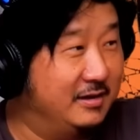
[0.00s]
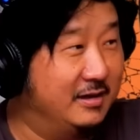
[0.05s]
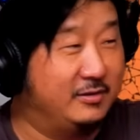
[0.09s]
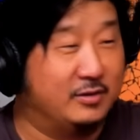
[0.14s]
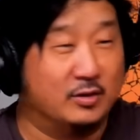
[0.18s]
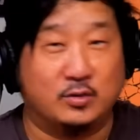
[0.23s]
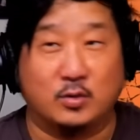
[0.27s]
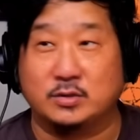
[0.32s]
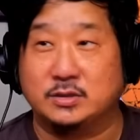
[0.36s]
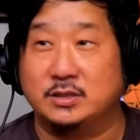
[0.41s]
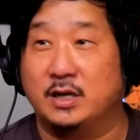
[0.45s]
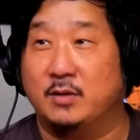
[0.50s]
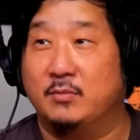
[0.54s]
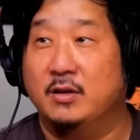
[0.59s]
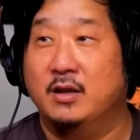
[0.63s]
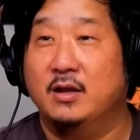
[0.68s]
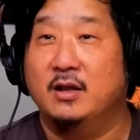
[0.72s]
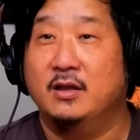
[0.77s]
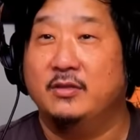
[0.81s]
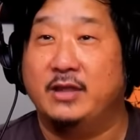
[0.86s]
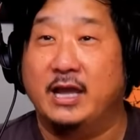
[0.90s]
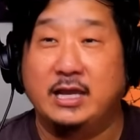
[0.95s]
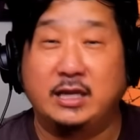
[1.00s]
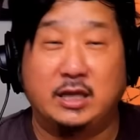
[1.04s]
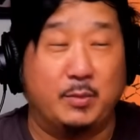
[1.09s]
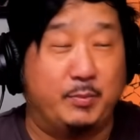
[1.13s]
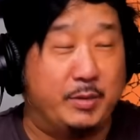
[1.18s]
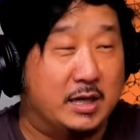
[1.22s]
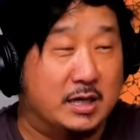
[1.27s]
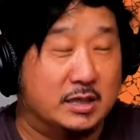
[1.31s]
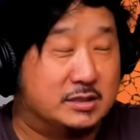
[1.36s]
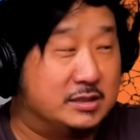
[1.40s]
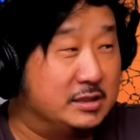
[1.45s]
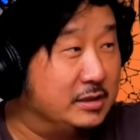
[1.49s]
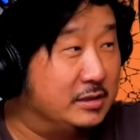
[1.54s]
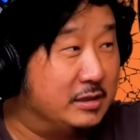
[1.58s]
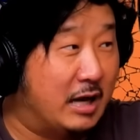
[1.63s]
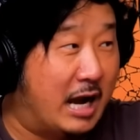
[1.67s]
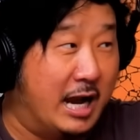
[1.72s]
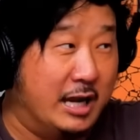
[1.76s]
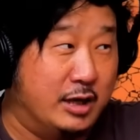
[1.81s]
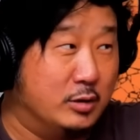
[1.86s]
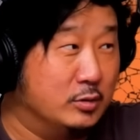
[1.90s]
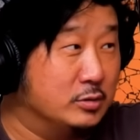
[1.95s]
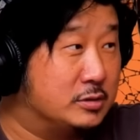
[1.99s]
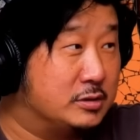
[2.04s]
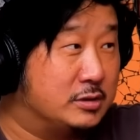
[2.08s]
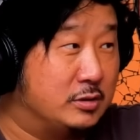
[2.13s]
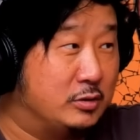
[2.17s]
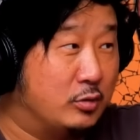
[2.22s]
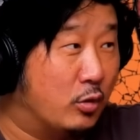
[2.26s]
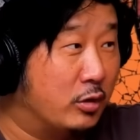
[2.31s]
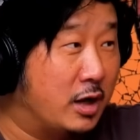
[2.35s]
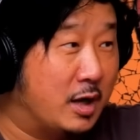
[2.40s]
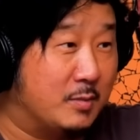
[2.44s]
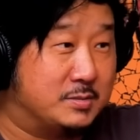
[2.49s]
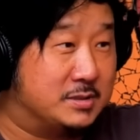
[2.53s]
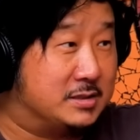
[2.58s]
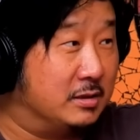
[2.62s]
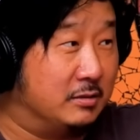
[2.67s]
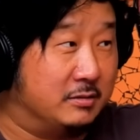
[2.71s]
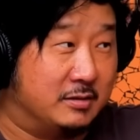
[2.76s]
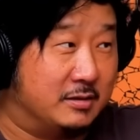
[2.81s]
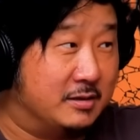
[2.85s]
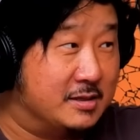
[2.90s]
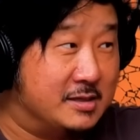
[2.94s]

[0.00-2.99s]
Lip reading: Yeah, the Dorsey knob. Thank you, because I use doorknobs still to